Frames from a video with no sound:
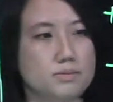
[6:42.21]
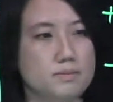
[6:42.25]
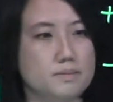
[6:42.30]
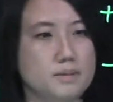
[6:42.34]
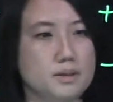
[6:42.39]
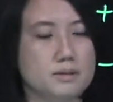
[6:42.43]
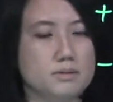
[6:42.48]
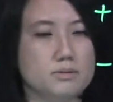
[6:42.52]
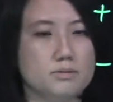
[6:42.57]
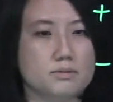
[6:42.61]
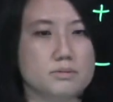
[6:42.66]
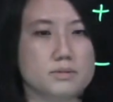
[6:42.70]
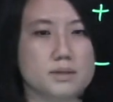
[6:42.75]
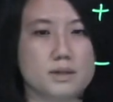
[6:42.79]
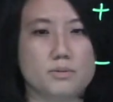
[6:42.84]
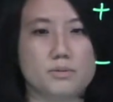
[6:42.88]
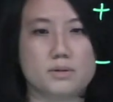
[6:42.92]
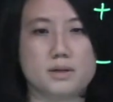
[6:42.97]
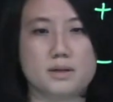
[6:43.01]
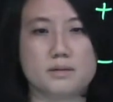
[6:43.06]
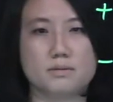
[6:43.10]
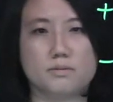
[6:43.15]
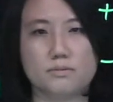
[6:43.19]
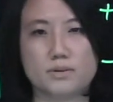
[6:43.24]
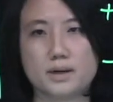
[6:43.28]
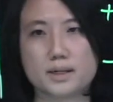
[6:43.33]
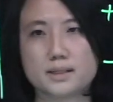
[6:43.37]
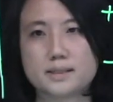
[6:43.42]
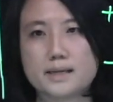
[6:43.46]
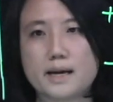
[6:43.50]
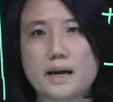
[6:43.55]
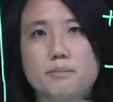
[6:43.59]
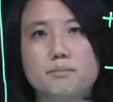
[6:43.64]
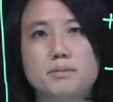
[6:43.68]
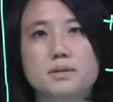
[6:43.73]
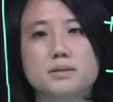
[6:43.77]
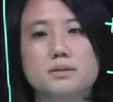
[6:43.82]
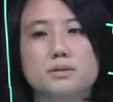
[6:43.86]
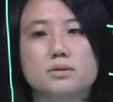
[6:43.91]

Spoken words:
will, in fact, happen.